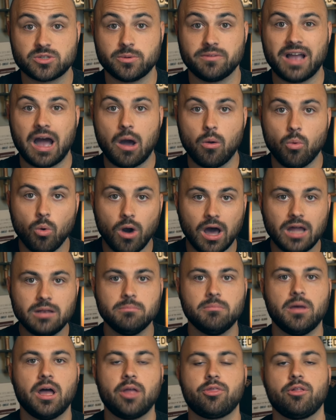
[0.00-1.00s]
So we've got one
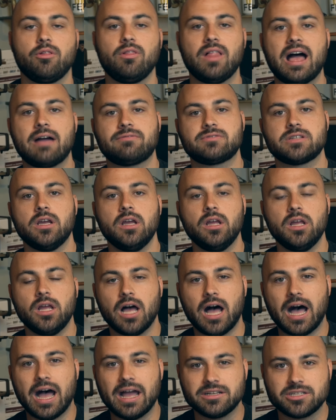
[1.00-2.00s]
month left
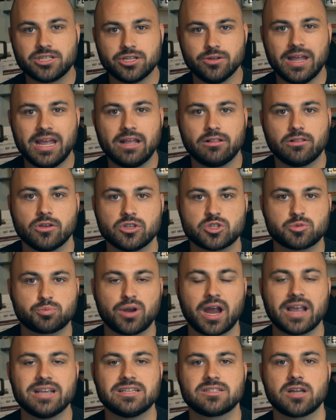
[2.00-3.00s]
uh, to hit those
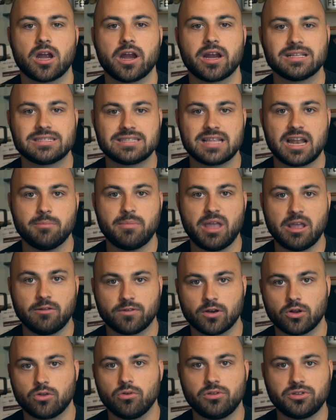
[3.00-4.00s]
price targets that I made
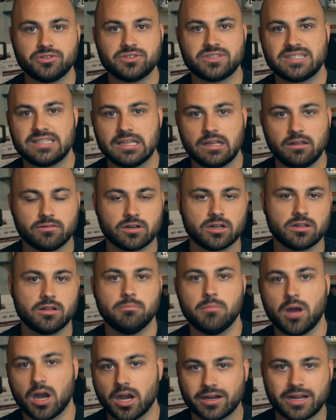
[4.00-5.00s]
for gold, silver, the
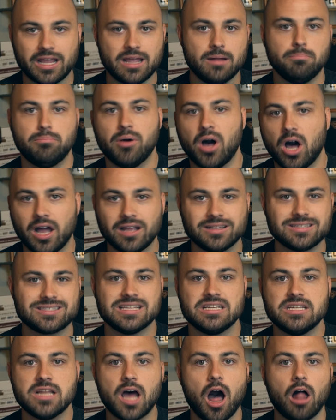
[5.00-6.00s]
market, bonds,
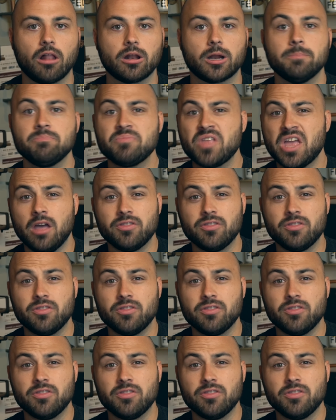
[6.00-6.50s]
the dollar.